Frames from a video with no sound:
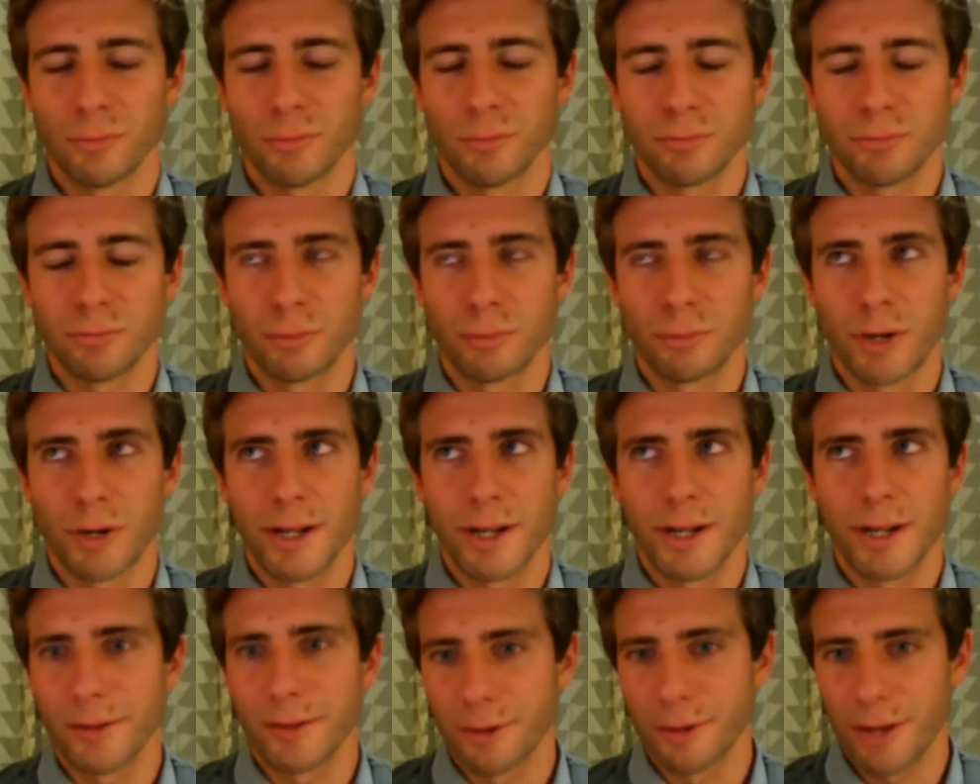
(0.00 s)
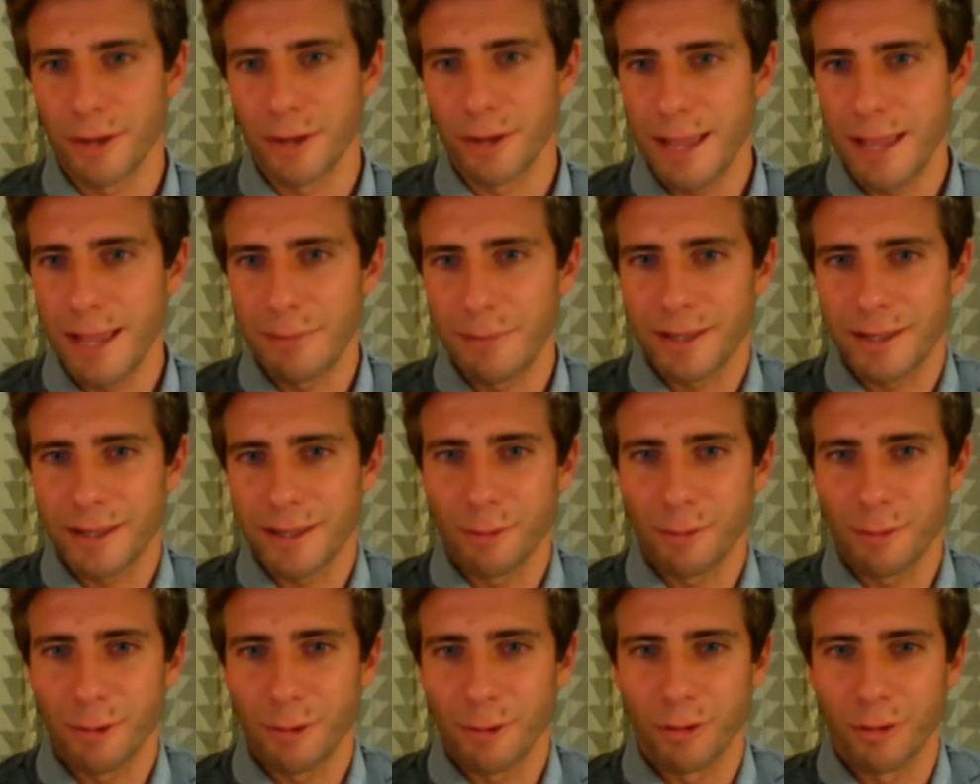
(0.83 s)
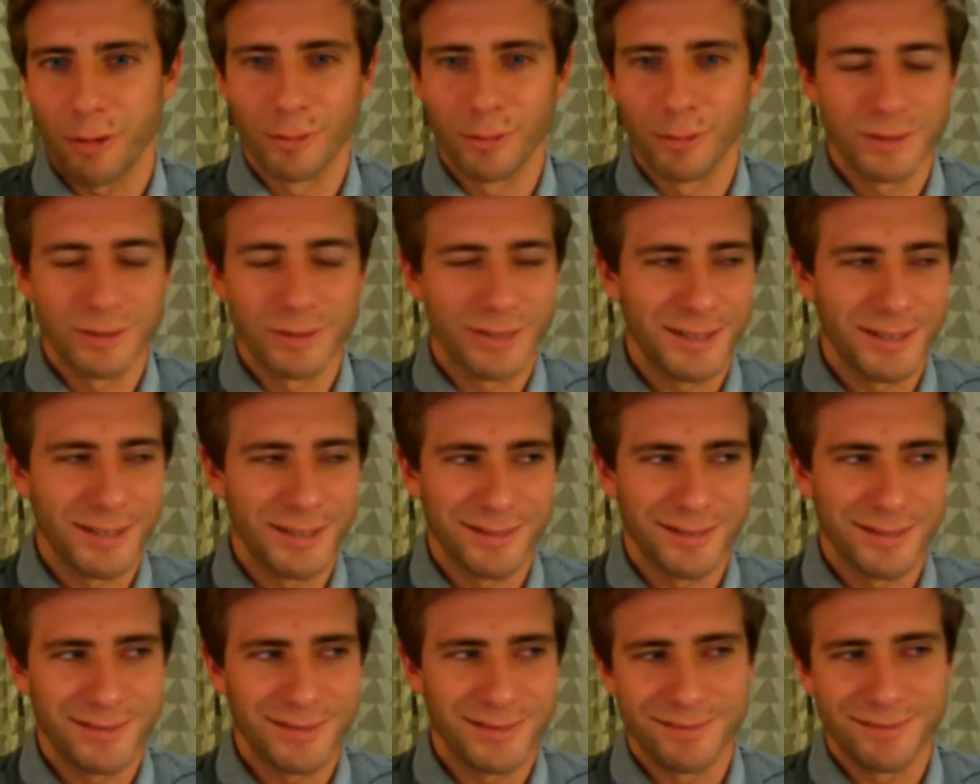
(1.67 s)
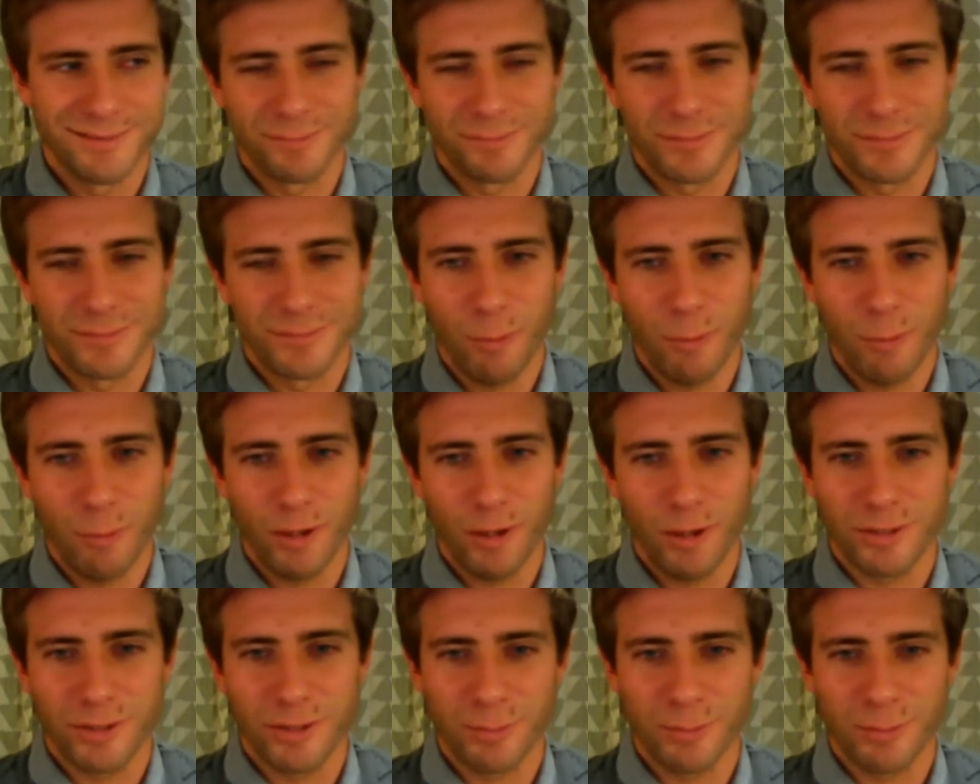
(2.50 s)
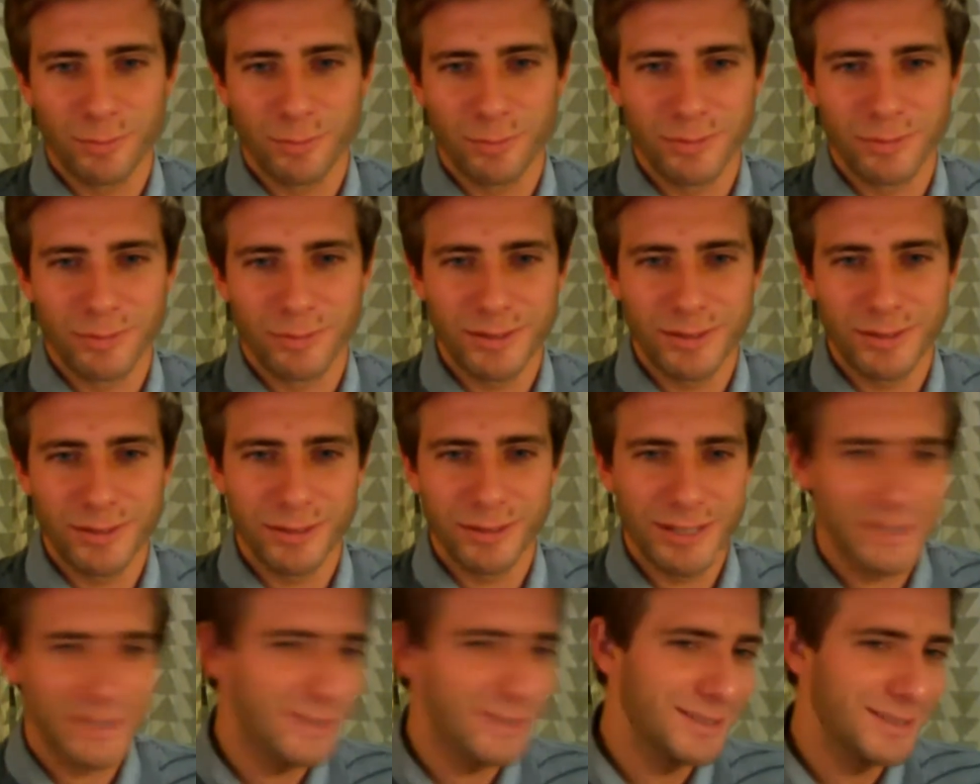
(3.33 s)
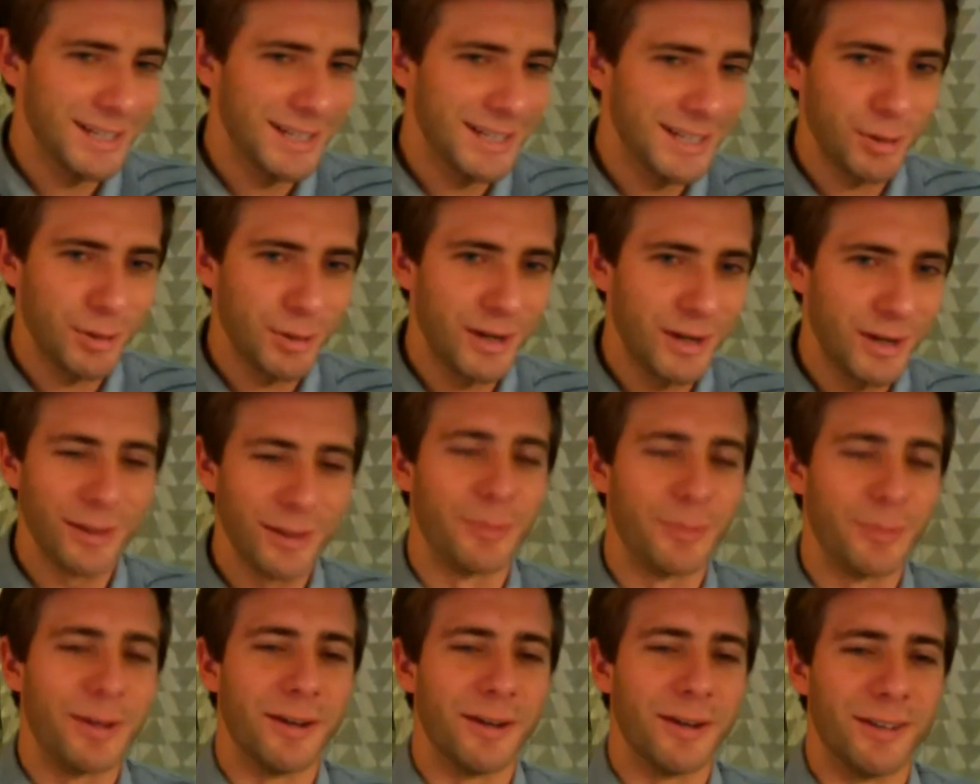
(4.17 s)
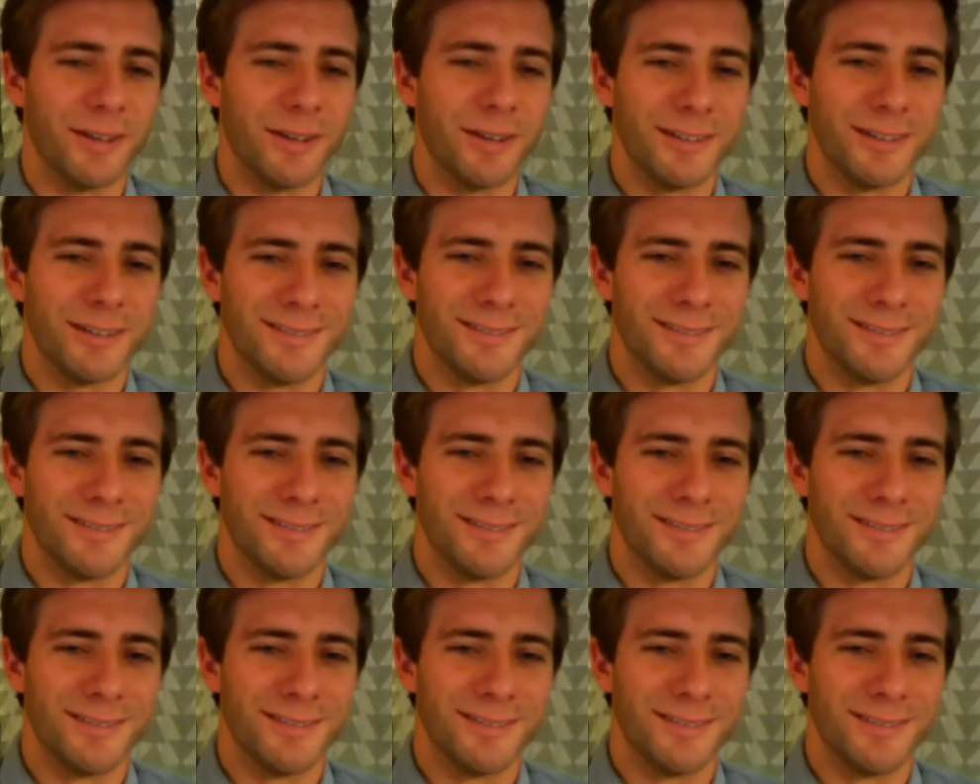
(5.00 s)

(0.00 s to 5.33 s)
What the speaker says: running a little high pick and roll, which that works. Let's run a little bit of it.